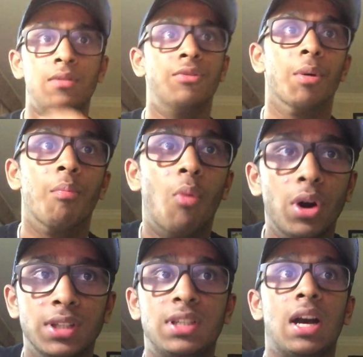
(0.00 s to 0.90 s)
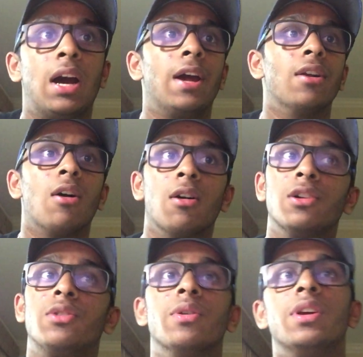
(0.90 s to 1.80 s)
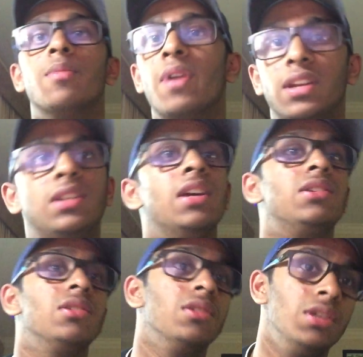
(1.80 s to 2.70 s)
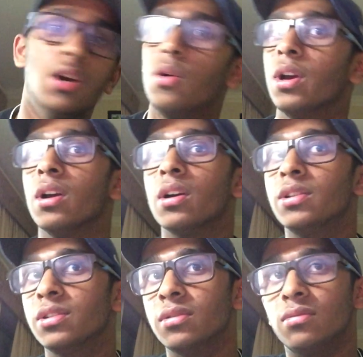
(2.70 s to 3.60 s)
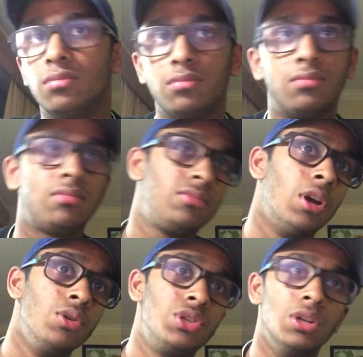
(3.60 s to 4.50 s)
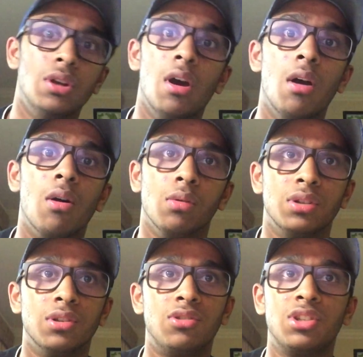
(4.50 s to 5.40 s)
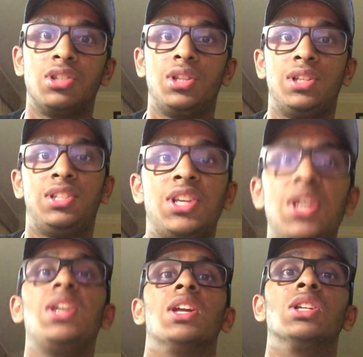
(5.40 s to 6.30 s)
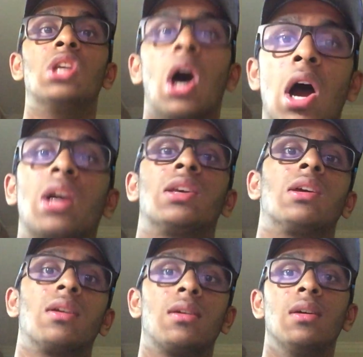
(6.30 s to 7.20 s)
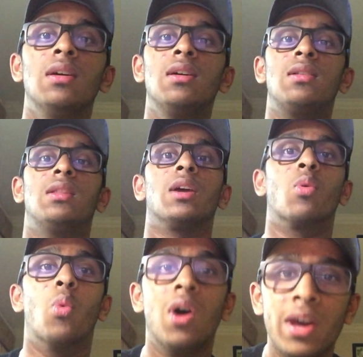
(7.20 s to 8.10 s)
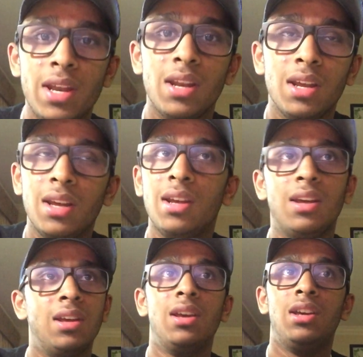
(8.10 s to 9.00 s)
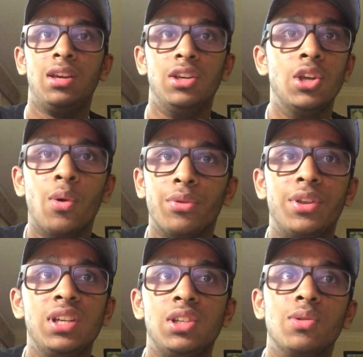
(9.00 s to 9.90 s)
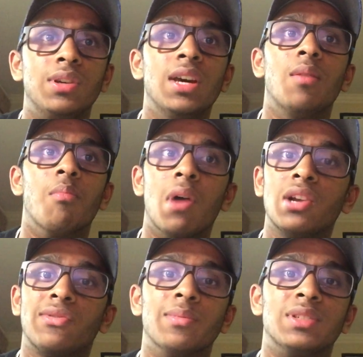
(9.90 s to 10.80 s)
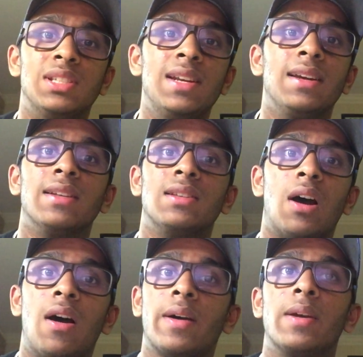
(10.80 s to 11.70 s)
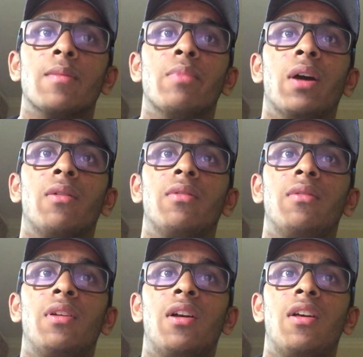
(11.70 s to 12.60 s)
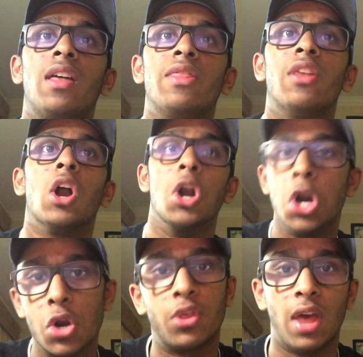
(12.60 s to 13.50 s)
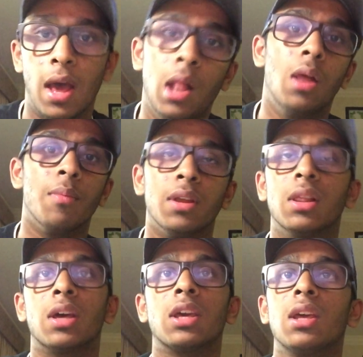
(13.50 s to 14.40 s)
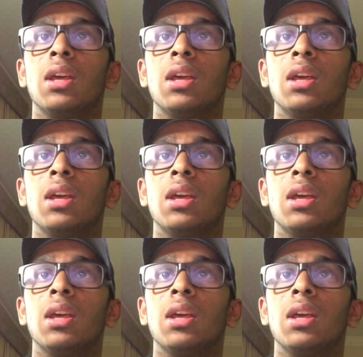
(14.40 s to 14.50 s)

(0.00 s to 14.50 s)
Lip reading: from Muay Thai to archery to meditation to yoga to Toshindo to just sitting and talking. Like, what? You don't think you get much from sitting and talking about the earth element? Like,